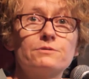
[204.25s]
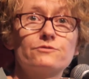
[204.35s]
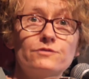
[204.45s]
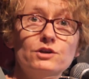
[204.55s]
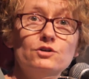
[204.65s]

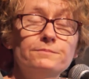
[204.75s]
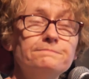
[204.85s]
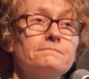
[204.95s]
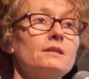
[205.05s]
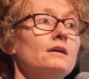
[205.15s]

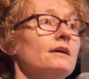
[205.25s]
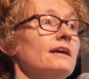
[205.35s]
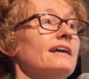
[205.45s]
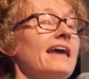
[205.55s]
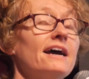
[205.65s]
perfume,
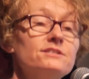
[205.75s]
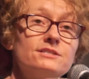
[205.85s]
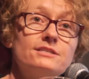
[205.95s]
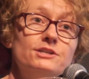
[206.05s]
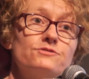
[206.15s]
it has
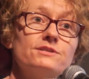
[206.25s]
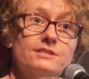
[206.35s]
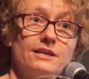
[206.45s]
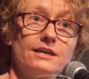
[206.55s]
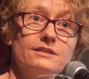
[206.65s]
citrus
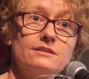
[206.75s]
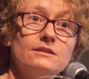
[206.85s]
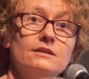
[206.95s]
in it